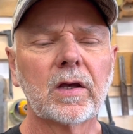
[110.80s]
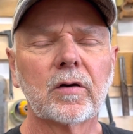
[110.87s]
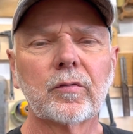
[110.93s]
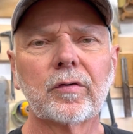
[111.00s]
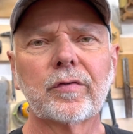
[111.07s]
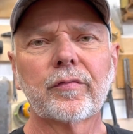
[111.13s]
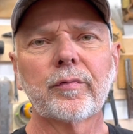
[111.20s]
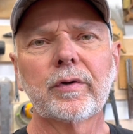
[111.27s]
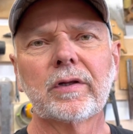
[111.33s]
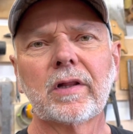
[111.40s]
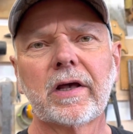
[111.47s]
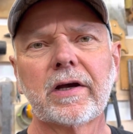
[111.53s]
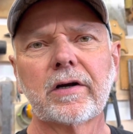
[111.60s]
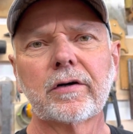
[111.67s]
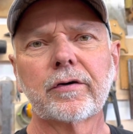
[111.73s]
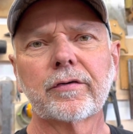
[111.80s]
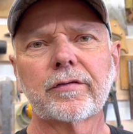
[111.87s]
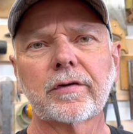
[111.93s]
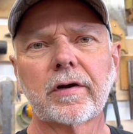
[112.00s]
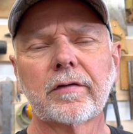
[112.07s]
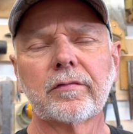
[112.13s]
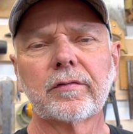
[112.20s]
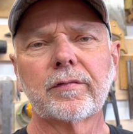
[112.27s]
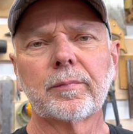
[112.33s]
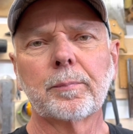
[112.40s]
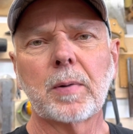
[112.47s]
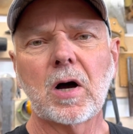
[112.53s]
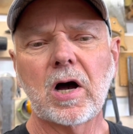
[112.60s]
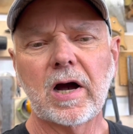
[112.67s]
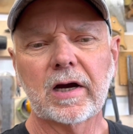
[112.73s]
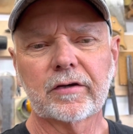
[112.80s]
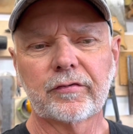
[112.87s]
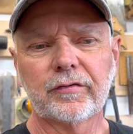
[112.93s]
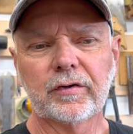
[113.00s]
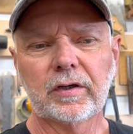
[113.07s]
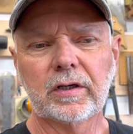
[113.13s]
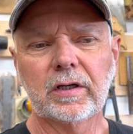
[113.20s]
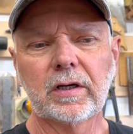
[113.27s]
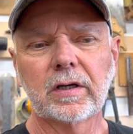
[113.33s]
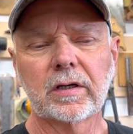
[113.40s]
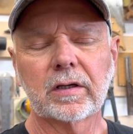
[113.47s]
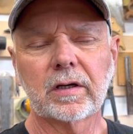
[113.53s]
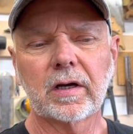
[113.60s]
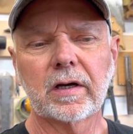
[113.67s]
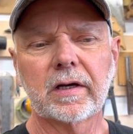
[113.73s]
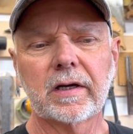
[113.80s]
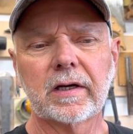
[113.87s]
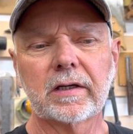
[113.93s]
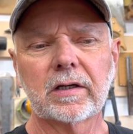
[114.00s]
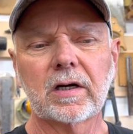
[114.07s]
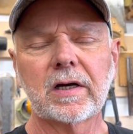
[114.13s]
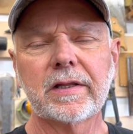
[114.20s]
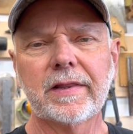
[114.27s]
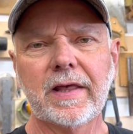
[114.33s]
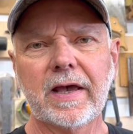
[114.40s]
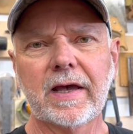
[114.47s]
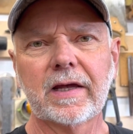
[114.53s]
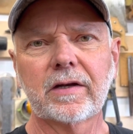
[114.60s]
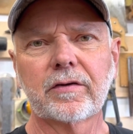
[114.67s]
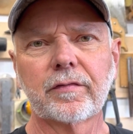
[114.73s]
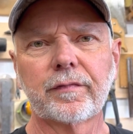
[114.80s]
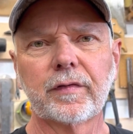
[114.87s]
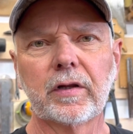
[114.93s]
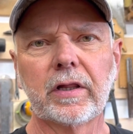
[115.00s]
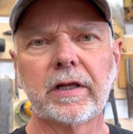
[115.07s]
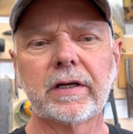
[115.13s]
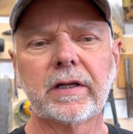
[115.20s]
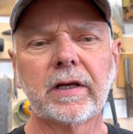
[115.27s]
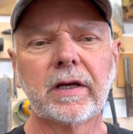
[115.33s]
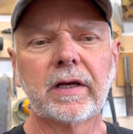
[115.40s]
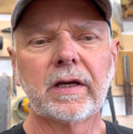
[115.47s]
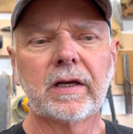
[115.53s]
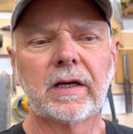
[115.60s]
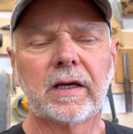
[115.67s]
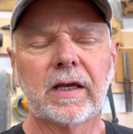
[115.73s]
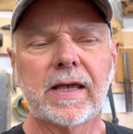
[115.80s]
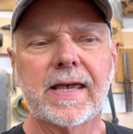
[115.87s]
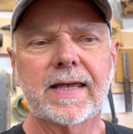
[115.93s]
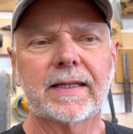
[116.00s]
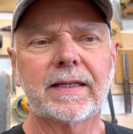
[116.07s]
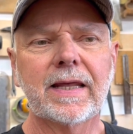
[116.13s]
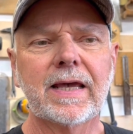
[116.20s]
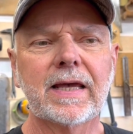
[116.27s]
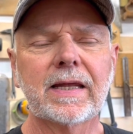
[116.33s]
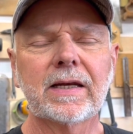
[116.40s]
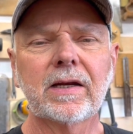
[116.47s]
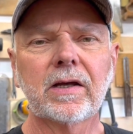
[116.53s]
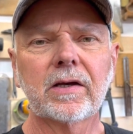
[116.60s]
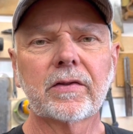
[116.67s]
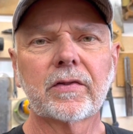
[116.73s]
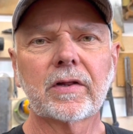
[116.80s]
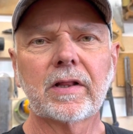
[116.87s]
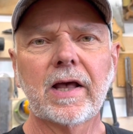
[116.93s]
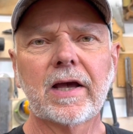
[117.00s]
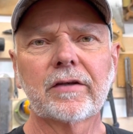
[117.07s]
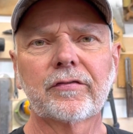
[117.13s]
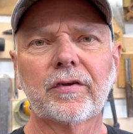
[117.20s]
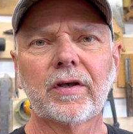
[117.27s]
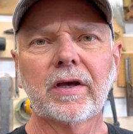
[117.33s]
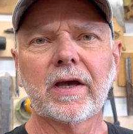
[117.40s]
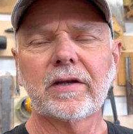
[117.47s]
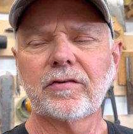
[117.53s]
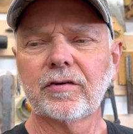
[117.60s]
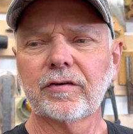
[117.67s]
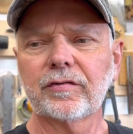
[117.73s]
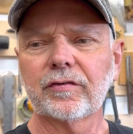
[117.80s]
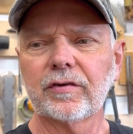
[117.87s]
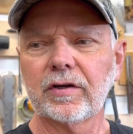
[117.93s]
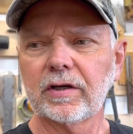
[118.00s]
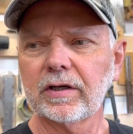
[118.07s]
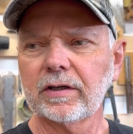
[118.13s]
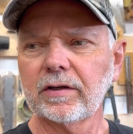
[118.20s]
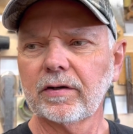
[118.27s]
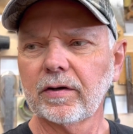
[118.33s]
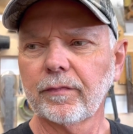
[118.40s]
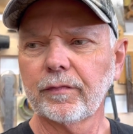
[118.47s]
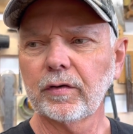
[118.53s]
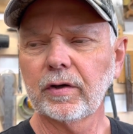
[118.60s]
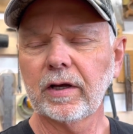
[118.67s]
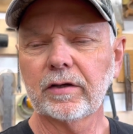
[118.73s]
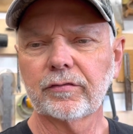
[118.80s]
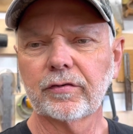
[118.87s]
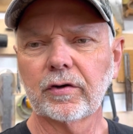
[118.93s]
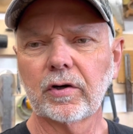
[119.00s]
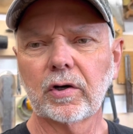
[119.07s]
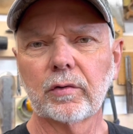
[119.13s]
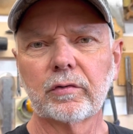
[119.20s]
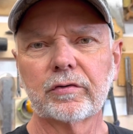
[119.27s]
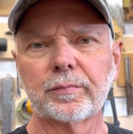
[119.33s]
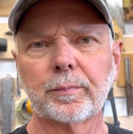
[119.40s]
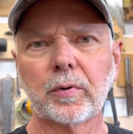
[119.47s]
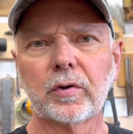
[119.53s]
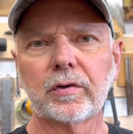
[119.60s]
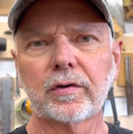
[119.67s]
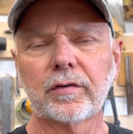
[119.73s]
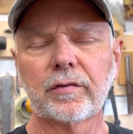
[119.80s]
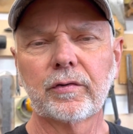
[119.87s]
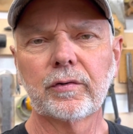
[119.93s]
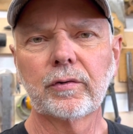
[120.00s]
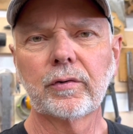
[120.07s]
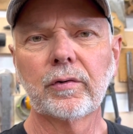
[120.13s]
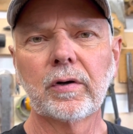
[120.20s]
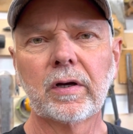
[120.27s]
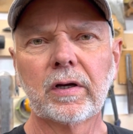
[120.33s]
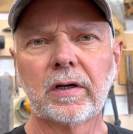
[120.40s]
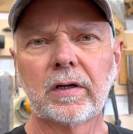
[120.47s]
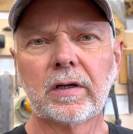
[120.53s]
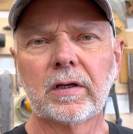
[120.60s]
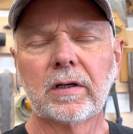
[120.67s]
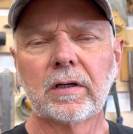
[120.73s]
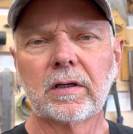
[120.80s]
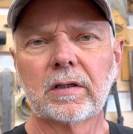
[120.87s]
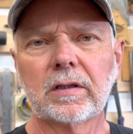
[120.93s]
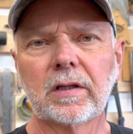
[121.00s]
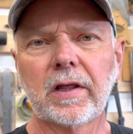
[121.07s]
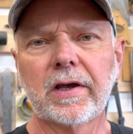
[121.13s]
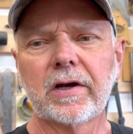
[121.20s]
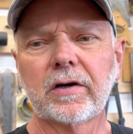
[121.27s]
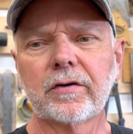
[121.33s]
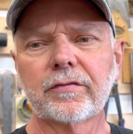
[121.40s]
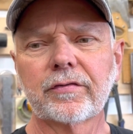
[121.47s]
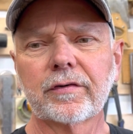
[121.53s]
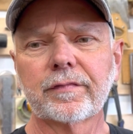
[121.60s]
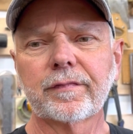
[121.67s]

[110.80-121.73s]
with three layers of epoxy uh, on that to fill it. And then the last thing I just did a few days ago was put two layers of